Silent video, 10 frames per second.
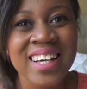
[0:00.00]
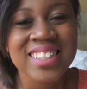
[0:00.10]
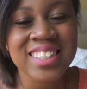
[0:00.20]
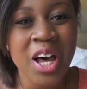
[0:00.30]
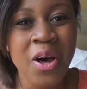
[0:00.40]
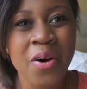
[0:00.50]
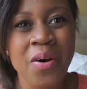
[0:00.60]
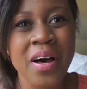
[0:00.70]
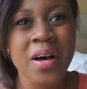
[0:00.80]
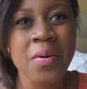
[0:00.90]
So
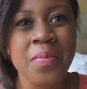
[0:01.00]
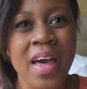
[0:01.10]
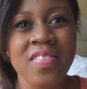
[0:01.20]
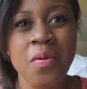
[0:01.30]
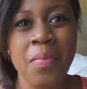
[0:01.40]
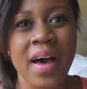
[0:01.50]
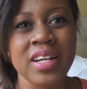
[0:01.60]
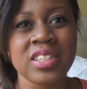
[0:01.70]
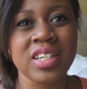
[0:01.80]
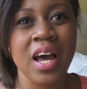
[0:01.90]
at The
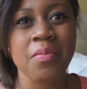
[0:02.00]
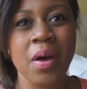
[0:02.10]
Body Shop,